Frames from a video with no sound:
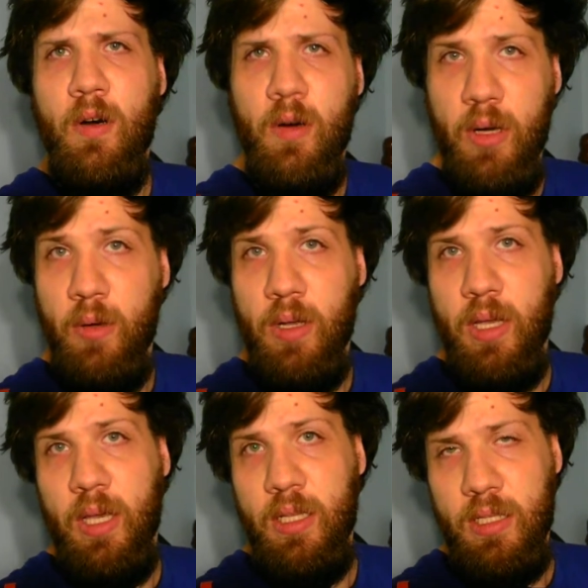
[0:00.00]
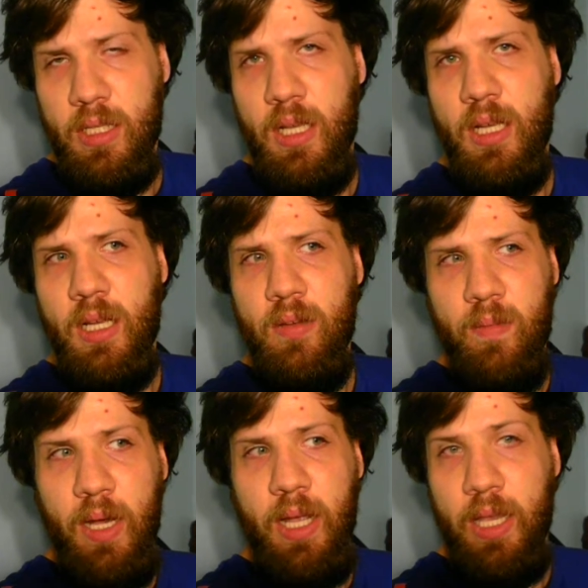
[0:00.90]
work and see if
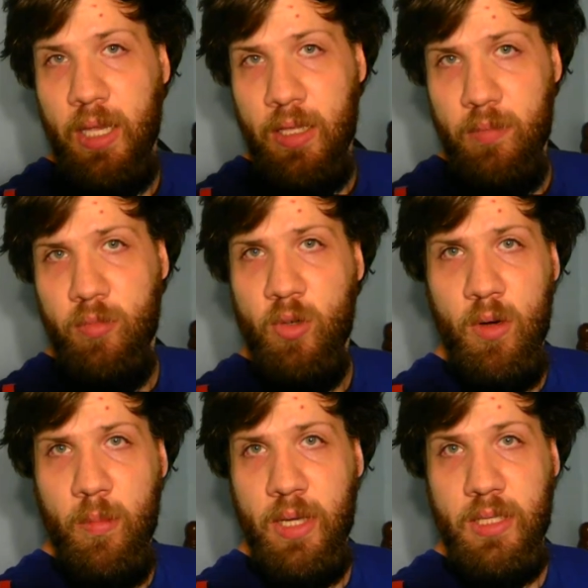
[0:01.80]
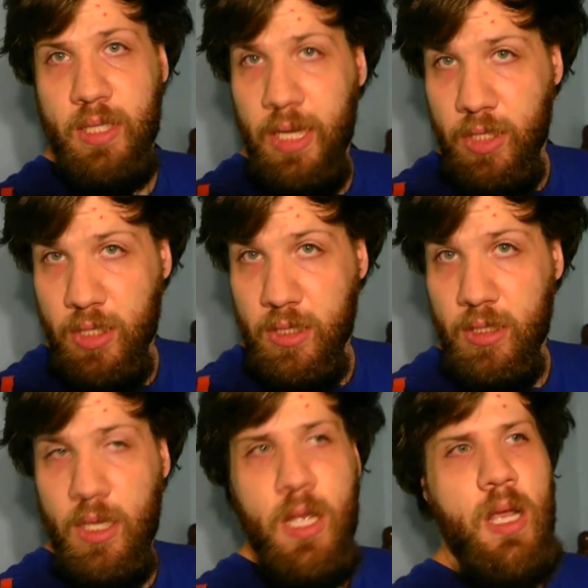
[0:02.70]
I get more of my stations.